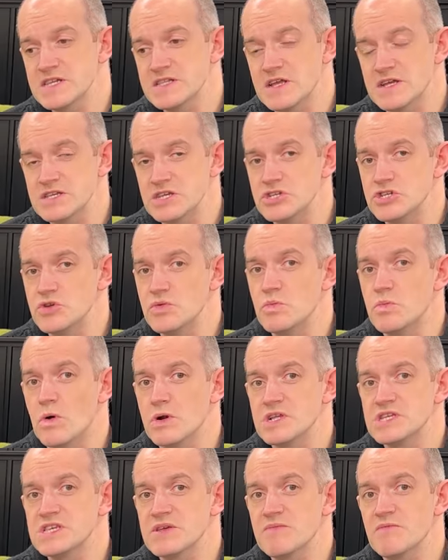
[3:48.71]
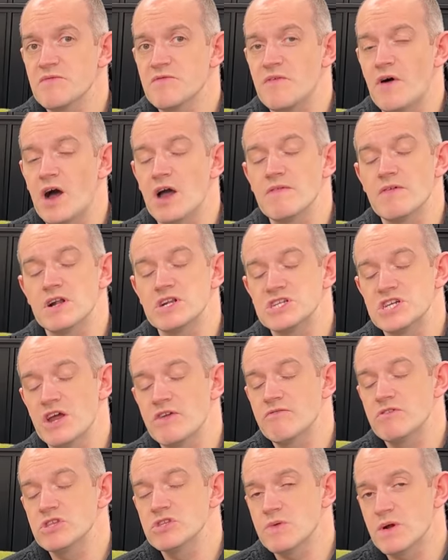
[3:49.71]
That's issue one seventy-five, our
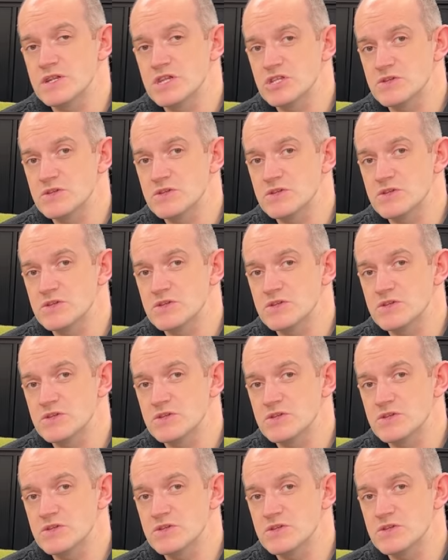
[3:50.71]
January twenty